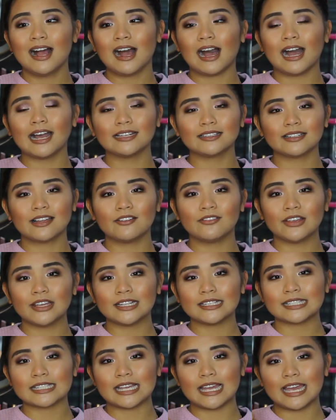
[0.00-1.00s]
I love
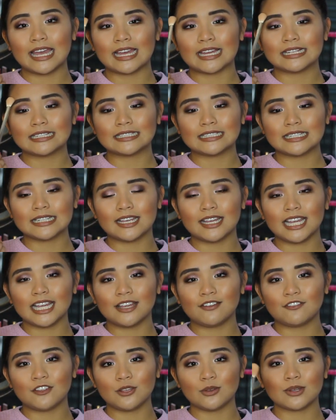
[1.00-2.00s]
it and
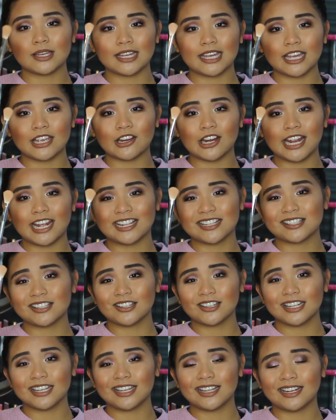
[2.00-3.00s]
if you can get your hands
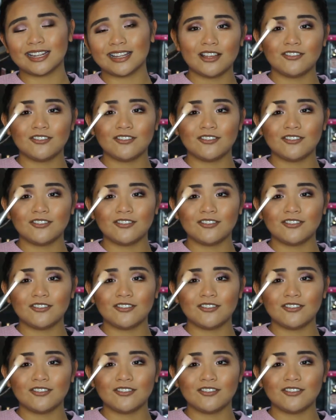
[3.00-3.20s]
on it,